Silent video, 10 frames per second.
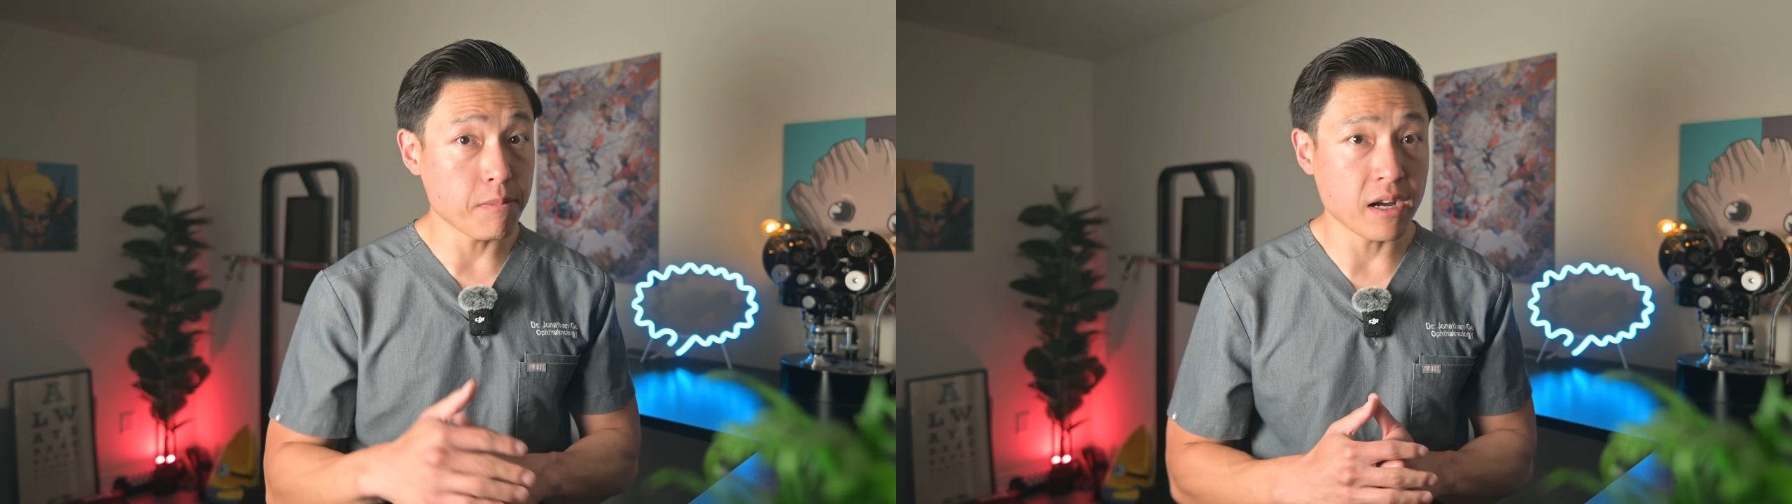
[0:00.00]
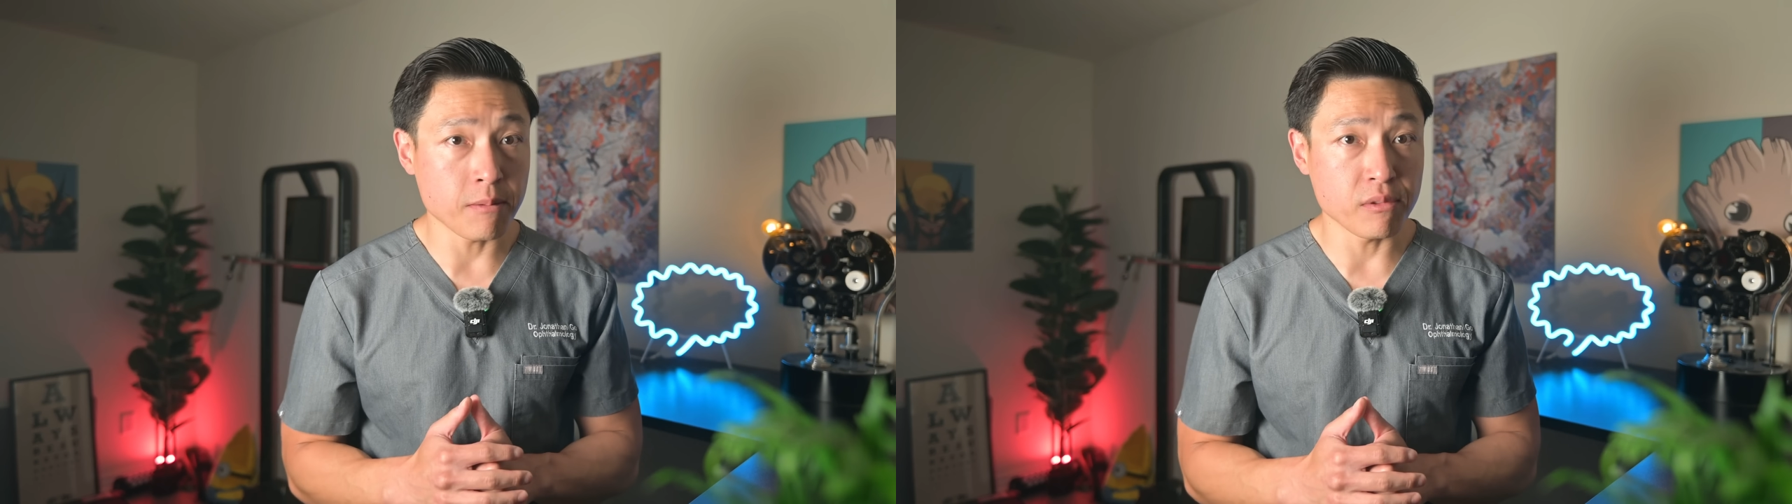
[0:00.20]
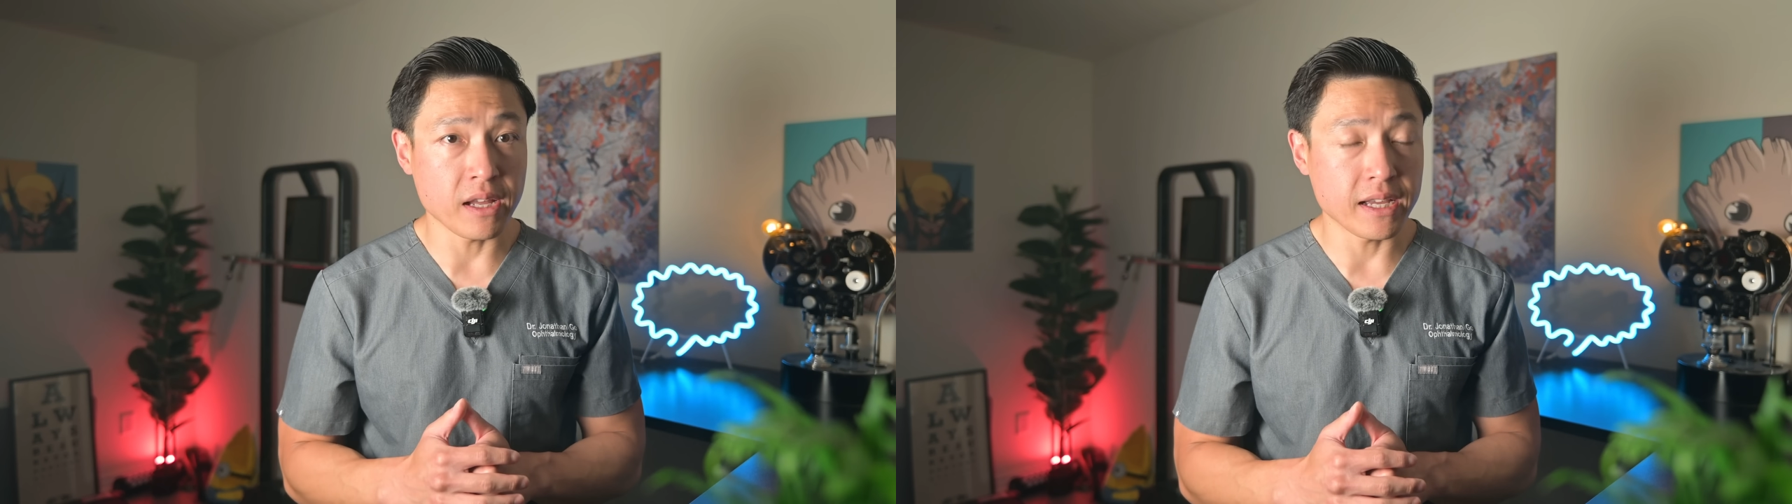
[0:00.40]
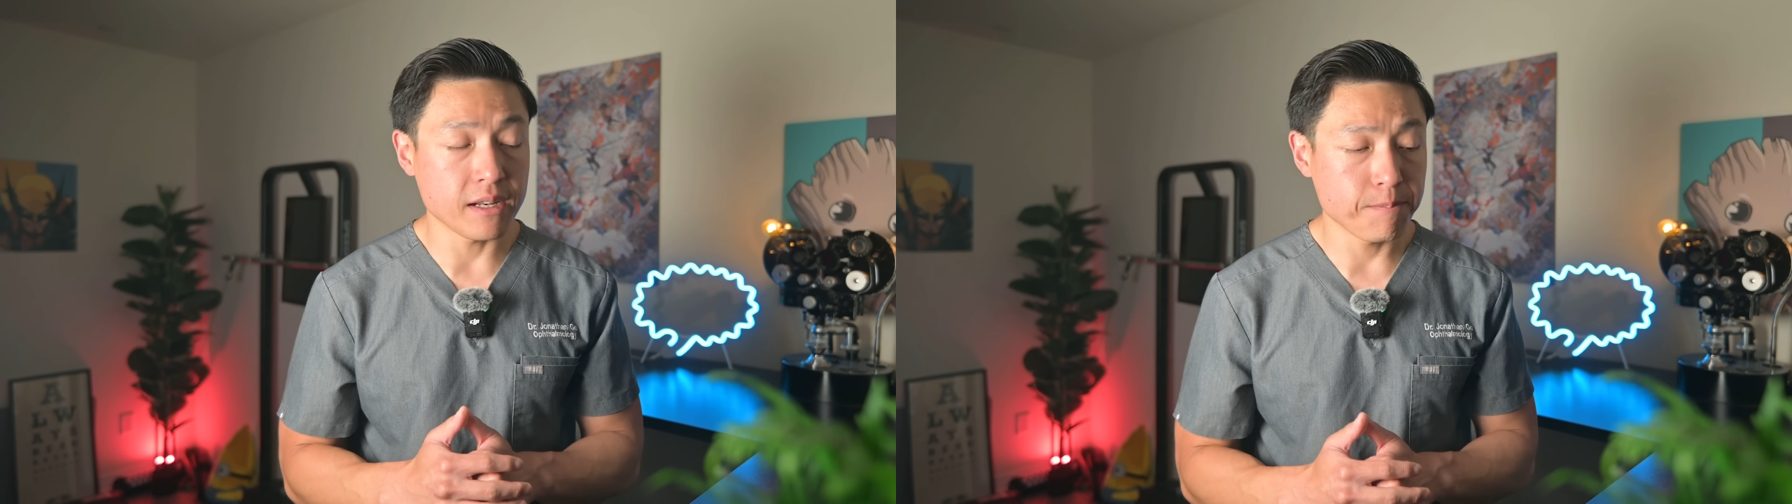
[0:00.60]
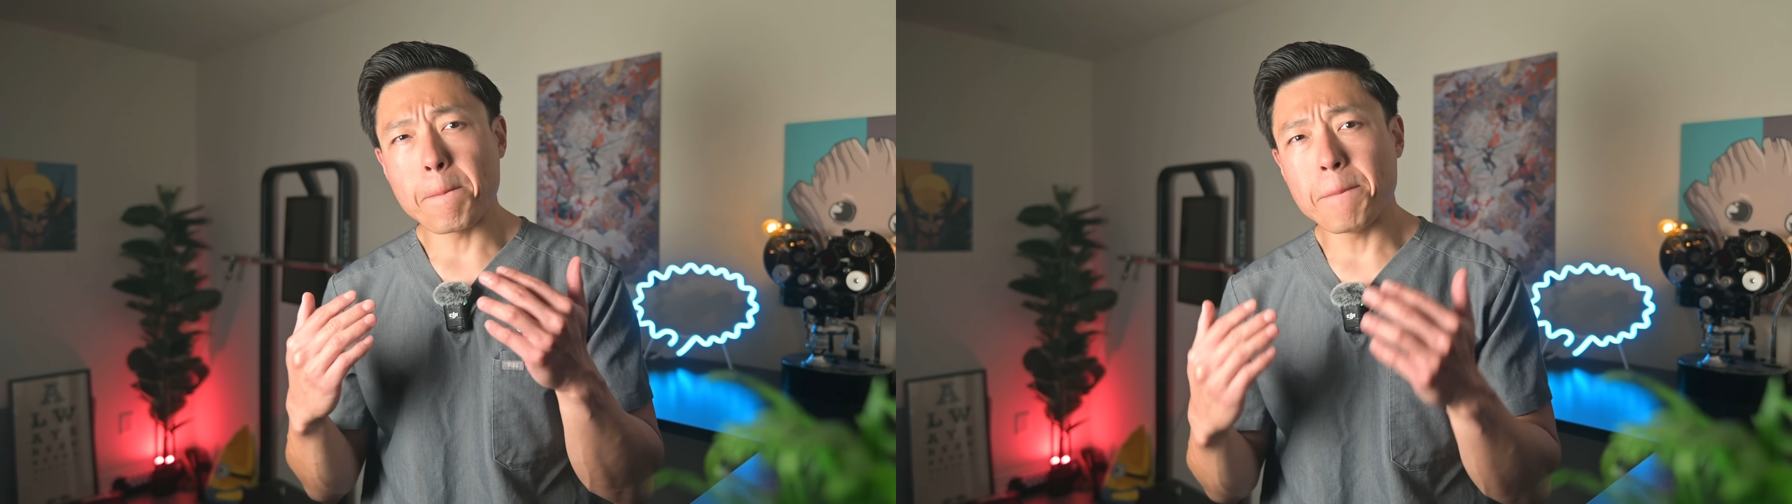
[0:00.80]
the bottom
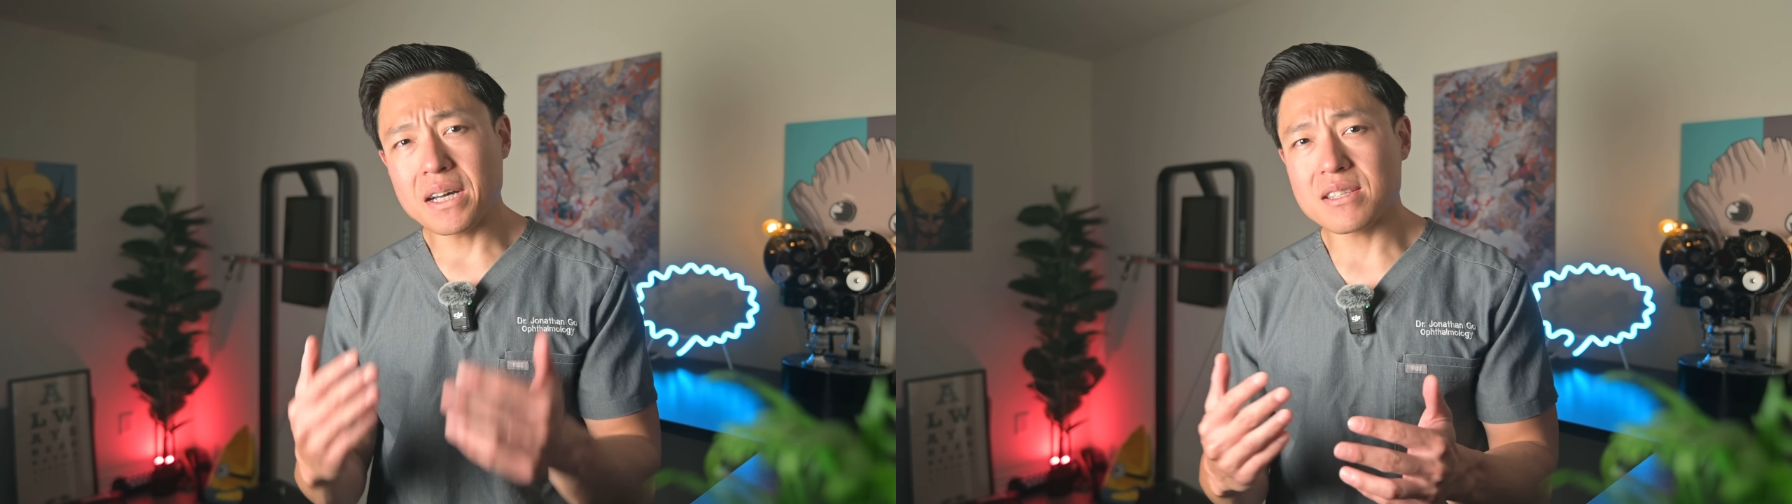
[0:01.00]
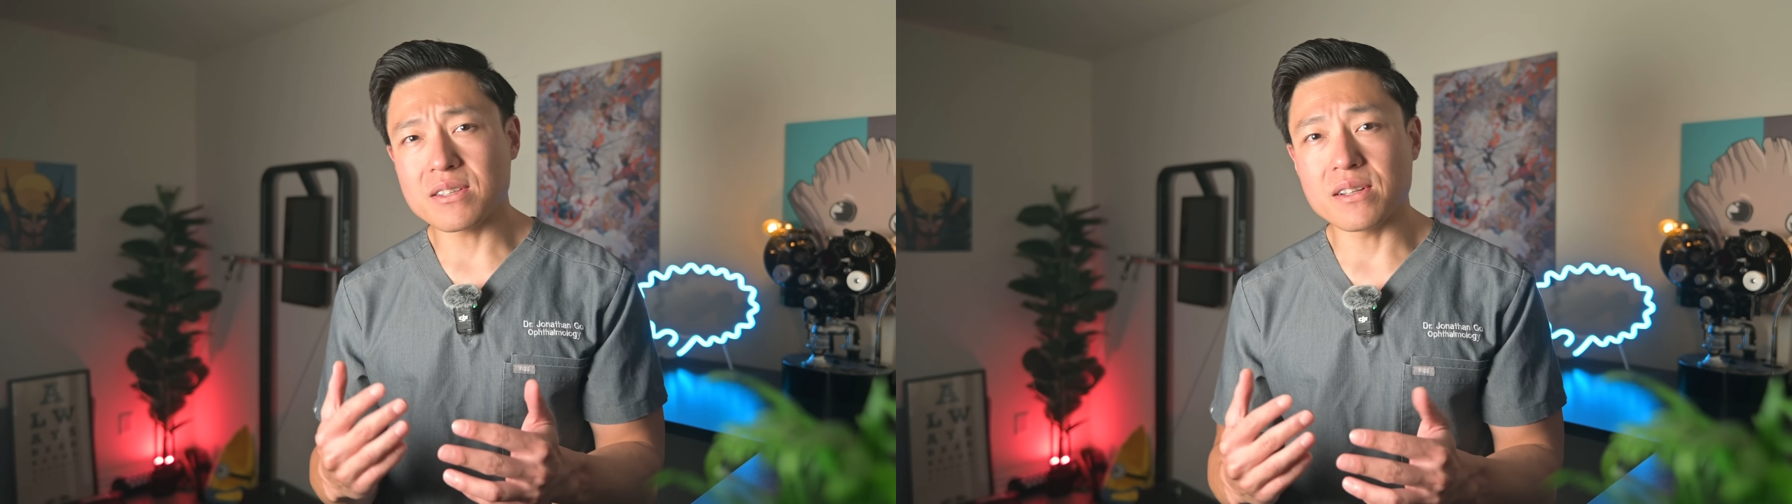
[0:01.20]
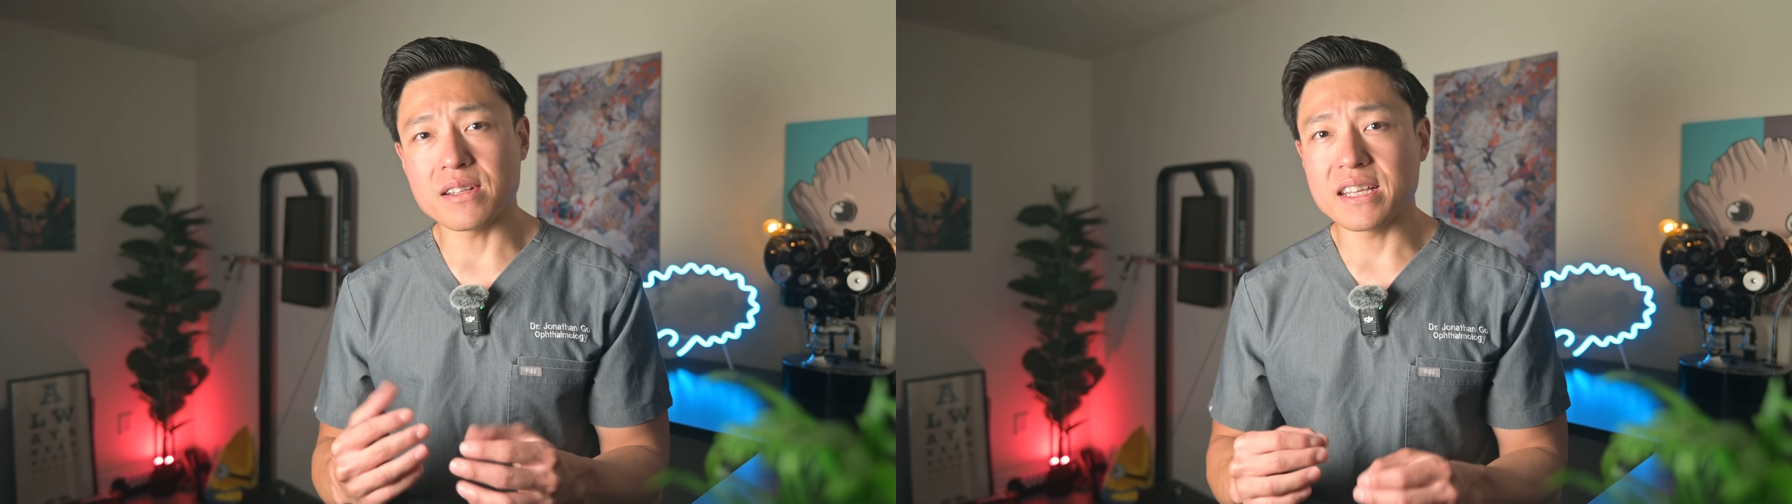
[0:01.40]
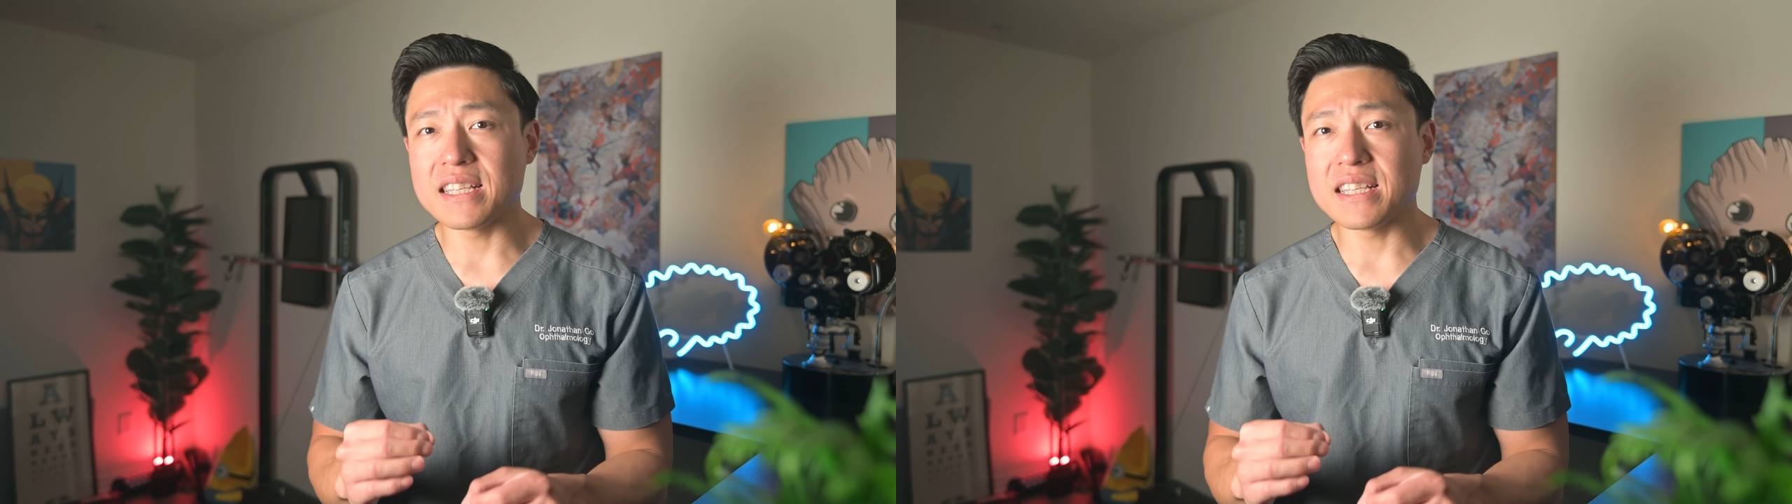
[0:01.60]
line. Muscle